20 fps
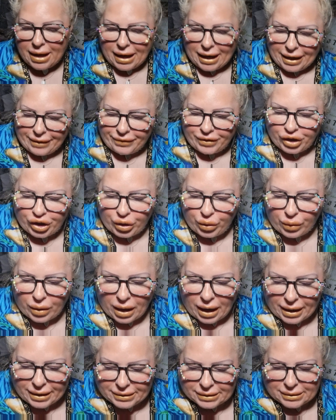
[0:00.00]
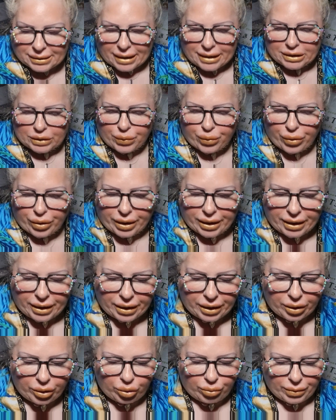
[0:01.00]
In the UK today, it's pretty
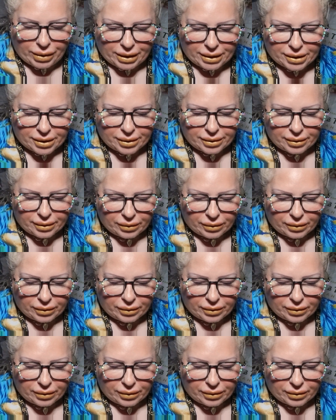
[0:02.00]
humid.